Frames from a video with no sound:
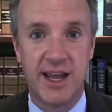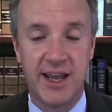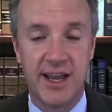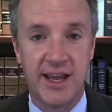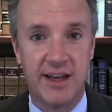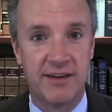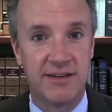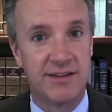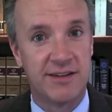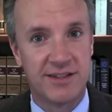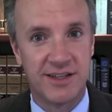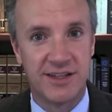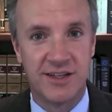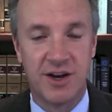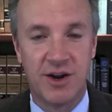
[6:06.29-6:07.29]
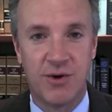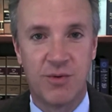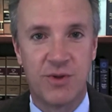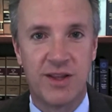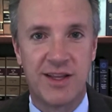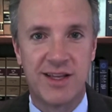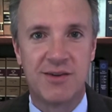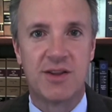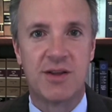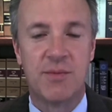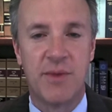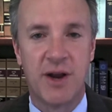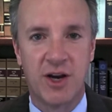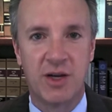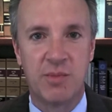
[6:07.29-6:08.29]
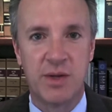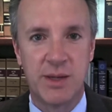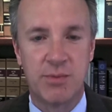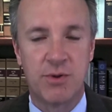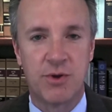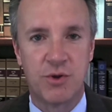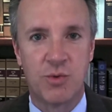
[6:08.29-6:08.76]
And, you know, the American people